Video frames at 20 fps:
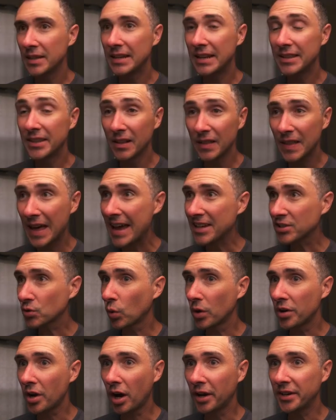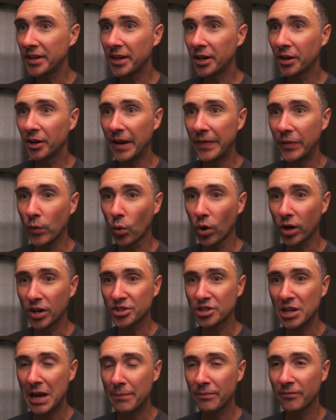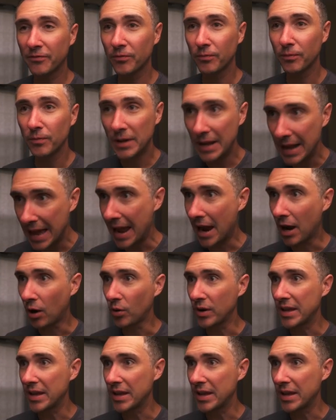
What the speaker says: The last one on here in the workshop now